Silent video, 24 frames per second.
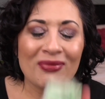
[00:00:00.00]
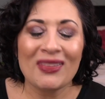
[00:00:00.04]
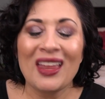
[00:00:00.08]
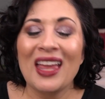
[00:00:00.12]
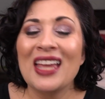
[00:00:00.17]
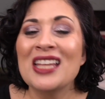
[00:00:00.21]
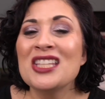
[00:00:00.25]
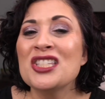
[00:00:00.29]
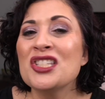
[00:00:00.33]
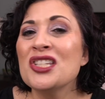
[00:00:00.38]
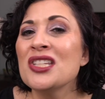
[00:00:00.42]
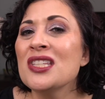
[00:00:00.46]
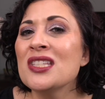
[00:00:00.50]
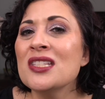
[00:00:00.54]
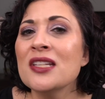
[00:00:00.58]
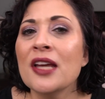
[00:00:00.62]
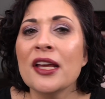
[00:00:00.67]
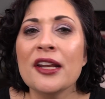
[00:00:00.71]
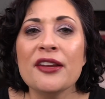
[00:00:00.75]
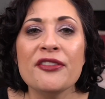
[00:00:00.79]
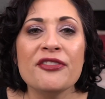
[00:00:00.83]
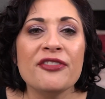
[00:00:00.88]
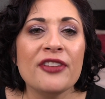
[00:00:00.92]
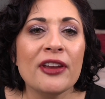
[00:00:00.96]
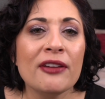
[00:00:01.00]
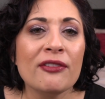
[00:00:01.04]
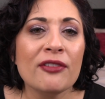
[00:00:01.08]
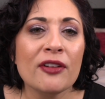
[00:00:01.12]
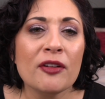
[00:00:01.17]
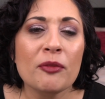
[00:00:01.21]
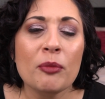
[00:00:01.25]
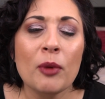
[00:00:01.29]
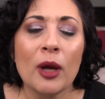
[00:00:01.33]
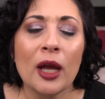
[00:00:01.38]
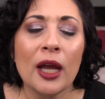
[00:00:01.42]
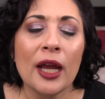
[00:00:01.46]
It's just not a favorite
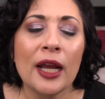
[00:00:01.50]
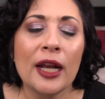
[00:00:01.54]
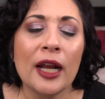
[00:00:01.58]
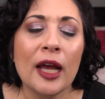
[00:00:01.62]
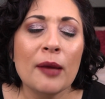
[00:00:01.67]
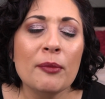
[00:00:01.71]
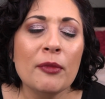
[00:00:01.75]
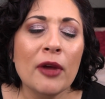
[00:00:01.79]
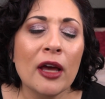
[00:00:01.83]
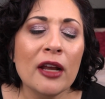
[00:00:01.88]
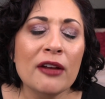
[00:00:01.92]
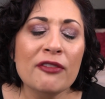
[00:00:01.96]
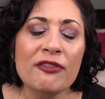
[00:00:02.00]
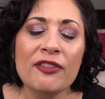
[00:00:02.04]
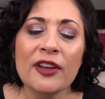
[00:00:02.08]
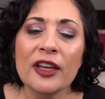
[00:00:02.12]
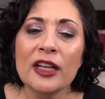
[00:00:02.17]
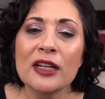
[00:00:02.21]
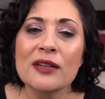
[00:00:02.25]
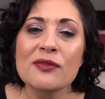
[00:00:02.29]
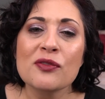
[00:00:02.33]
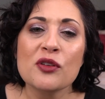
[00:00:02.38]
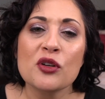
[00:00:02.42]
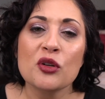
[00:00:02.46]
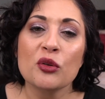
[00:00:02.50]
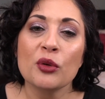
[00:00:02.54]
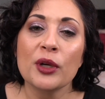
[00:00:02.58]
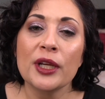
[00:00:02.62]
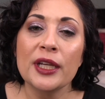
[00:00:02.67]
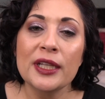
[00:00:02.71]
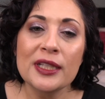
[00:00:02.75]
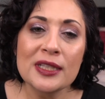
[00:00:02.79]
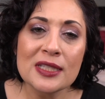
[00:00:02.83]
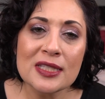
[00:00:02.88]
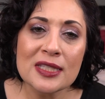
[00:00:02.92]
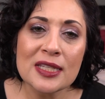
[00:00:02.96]
of mine. I'm not a fan of
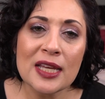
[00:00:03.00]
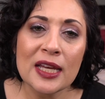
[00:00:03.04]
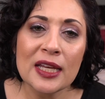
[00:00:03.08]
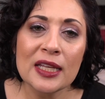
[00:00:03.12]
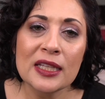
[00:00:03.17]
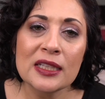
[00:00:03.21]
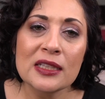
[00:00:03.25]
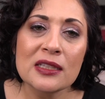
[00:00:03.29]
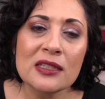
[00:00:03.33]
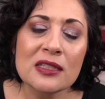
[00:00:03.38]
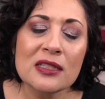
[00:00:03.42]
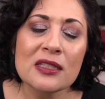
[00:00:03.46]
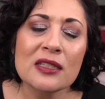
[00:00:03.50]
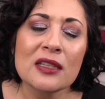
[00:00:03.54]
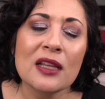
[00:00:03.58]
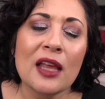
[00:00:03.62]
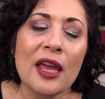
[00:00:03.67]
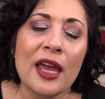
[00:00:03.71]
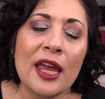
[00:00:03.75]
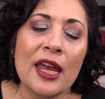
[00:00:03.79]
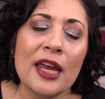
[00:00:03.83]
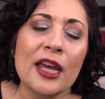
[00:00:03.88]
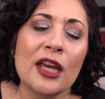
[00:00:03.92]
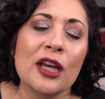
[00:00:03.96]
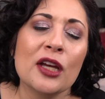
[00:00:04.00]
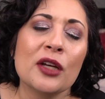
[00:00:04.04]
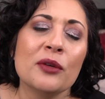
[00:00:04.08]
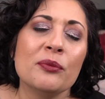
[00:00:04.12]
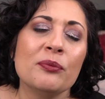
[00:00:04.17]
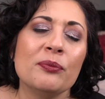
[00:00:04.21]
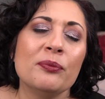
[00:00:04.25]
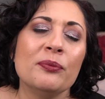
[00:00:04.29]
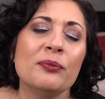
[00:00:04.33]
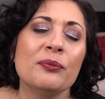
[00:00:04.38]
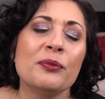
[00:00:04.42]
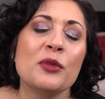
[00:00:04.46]
green scents, like
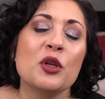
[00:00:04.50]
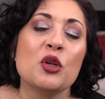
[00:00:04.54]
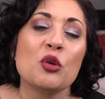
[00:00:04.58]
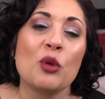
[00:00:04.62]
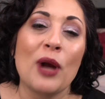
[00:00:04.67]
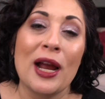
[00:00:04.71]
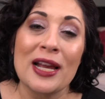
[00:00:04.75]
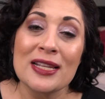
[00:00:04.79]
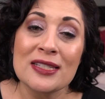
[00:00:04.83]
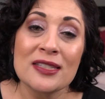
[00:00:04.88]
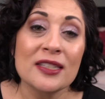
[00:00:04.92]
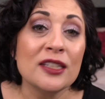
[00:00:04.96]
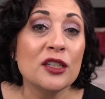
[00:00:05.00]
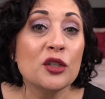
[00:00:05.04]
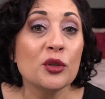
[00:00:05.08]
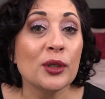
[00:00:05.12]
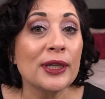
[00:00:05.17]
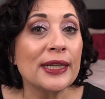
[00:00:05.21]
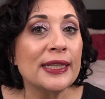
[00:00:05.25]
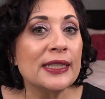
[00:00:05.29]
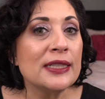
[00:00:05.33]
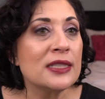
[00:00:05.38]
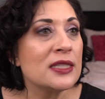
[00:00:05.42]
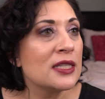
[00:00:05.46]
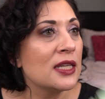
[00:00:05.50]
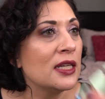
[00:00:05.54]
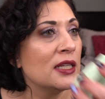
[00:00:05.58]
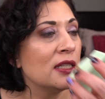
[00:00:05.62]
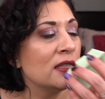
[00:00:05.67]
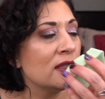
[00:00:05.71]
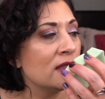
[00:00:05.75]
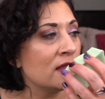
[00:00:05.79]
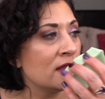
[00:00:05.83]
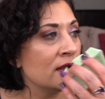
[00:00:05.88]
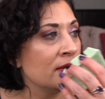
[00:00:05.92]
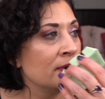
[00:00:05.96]
grassy green
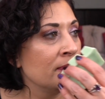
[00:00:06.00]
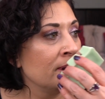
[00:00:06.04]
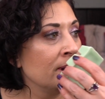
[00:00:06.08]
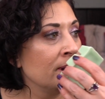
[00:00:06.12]
scents.